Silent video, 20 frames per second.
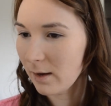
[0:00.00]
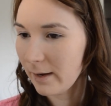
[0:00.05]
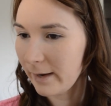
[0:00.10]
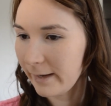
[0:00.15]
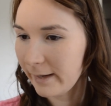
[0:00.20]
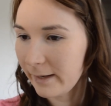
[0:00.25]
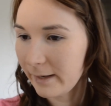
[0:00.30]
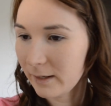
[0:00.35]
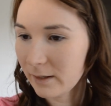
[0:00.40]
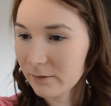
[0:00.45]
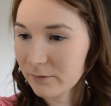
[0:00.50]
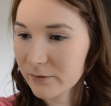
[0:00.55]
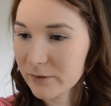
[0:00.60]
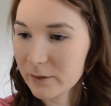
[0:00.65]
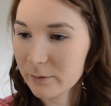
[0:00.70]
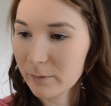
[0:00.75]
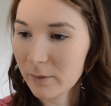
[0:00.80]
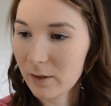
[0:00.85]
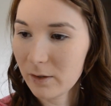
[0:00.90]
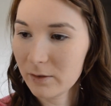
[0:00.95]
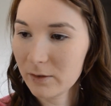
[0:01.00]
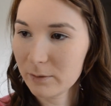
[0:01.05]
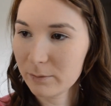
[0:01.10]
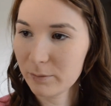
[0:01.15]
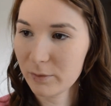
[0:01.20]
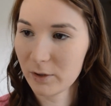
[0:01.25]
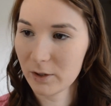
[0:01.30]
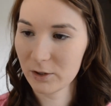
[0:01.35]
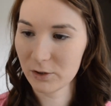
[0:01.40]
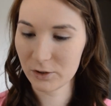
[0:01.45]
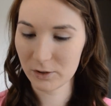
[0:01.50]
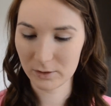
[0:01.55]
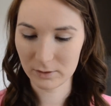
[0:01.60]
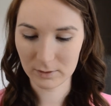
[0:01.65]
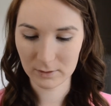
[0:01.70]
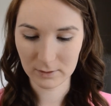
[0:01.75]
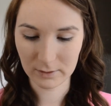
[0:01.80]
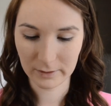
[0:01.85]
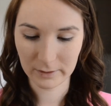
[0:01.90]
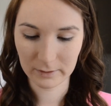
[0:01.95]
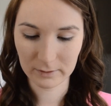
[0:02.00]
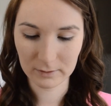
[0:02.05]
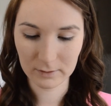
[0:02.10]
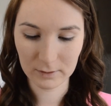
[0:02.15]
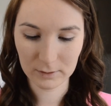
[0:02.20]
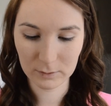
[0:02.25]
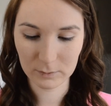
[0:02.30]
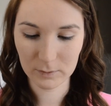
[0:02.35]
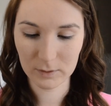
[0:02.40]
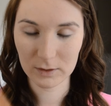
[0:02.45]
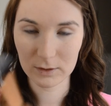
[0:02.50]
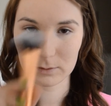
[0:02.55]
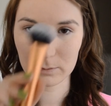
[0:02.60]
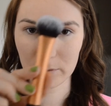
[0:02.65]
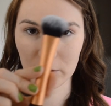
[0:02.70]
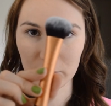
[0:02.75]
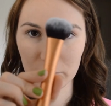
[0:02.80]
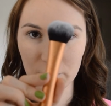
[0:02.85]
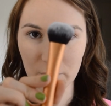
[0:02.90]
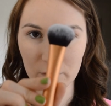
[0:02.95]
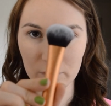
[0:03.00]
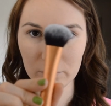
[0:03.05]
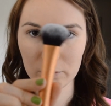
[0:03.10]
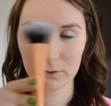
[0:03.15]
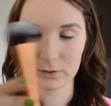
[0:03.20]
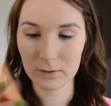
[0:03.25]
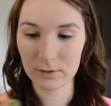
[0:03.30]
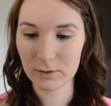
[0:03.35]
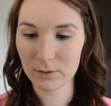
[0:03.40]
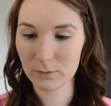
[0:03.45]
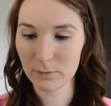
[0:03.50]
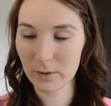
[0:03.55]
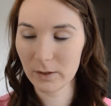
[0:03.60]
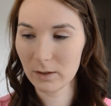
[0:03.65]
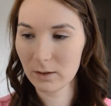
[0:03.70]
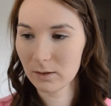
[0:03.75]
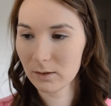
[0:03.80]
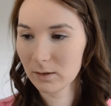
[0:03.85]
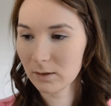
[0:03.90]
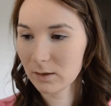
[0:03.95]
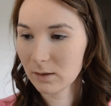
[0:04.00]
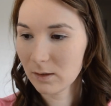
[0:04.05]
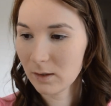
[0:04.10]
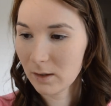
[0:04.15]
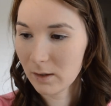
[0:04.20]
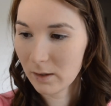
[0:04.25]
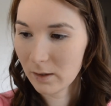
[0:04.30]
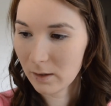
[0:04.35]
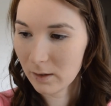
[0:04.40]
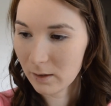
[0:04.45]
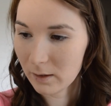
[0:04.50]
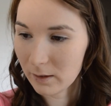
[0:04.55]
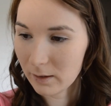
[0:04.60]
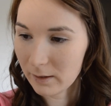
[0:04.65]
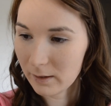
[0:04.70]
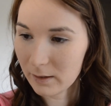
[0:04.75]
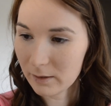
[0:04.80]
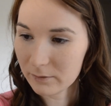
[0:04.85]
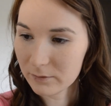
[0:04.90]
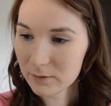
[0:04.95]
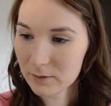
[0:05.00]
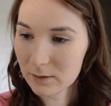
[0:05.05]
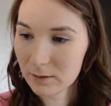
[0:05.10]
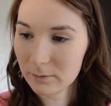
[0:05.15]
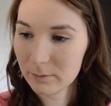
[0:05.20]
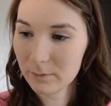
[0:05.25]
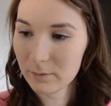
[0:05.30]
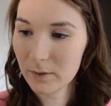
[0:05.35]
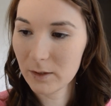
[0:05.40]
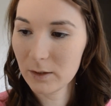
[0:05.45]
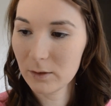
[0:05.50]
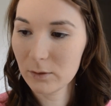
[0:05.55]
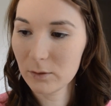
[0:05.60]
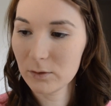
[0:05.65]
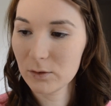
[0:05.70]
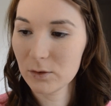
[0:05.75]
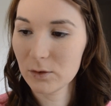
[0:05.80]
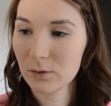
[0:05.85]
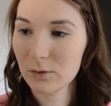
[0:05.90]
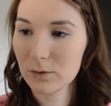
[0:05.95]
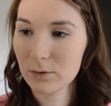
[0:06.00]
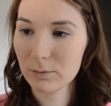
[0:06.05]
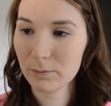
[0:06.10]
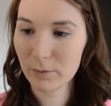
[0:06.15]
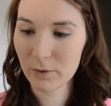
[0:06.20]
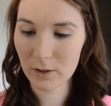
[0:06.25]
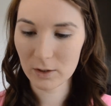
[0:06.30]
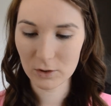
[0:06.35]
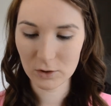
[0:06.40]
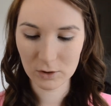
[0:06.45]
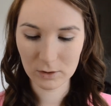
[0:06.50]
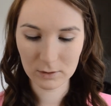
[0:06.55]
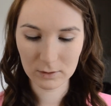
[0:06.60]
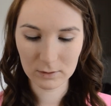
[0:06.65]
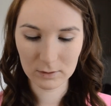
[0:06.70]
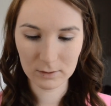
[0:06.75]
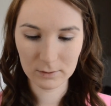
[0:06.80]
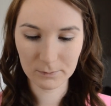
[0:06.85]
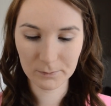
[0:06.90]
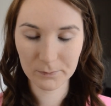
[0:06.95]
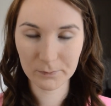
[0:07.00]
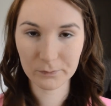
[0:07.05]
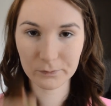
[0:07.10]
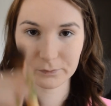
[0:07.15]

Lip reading: I have some other brushes, like this one is my favorite as well. I have some Eco Tools brushes